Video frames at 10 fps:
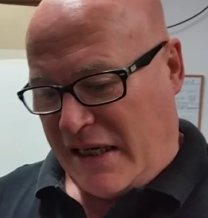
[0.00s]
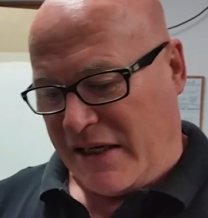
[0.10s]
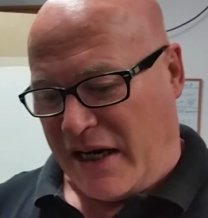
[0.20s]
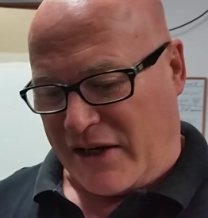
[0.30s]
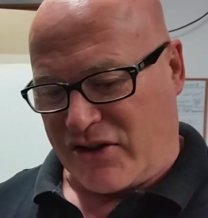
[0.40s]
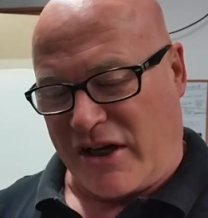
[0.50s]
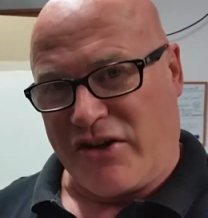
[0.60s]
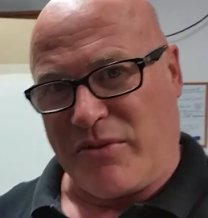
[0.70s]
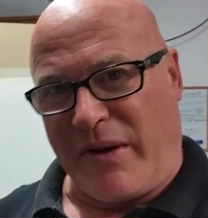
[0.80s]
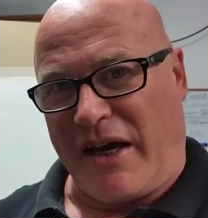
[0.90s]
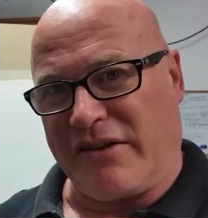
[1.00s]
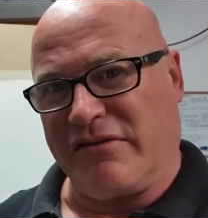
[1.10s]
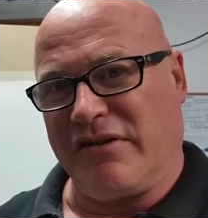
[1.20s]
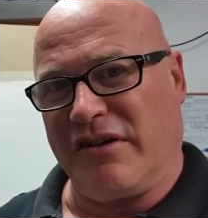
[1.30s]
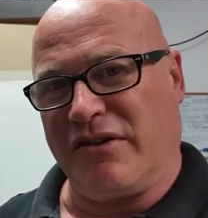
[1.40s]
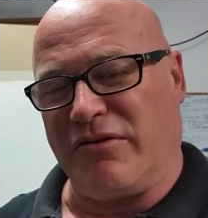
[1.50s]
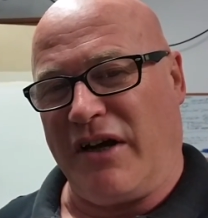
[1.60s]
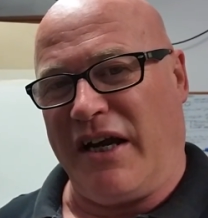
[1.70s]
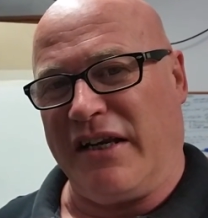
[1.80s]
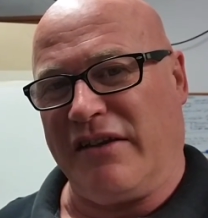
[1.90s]
an artist goes about
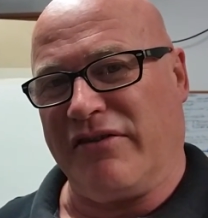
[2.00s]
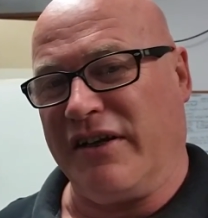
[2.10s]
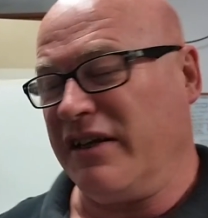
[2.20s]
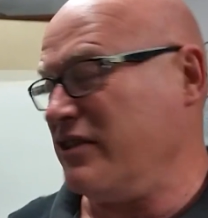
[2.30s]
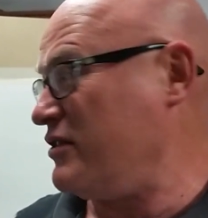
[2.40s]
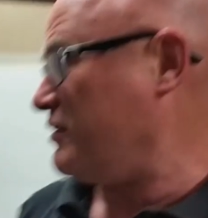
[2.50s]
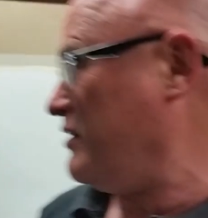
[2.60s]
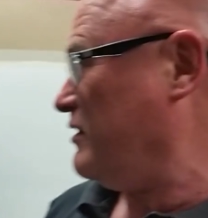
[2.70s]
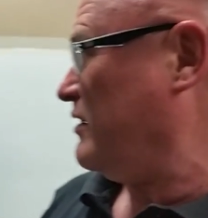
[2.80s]
creating things.